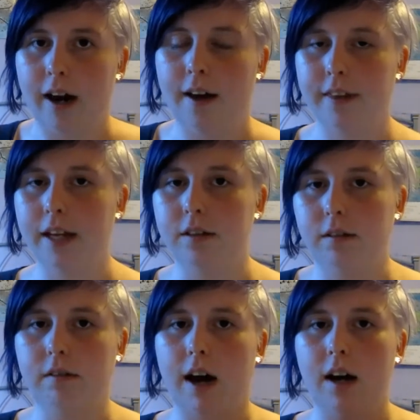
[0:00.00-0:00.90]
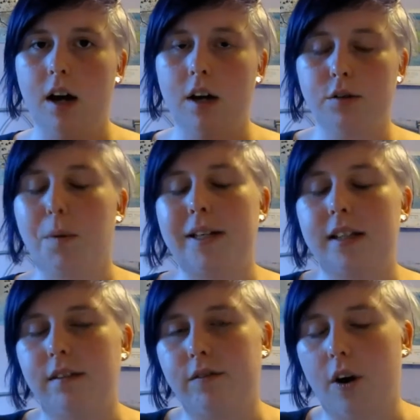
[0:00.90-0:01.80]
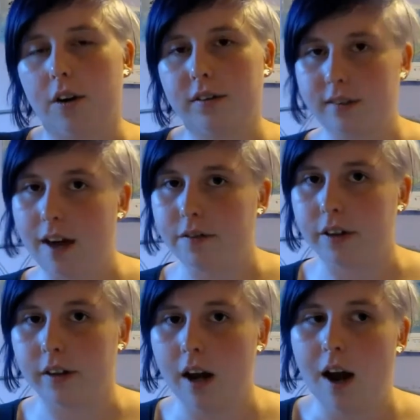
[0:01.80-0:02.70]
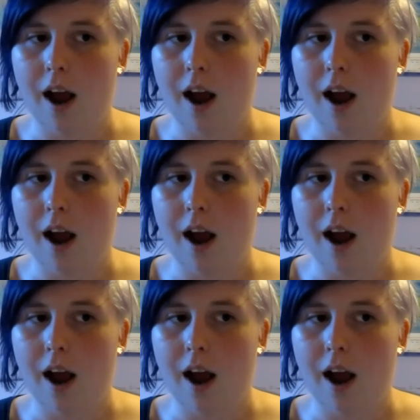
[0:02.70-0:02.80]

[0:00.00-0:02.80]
and they do that 24/7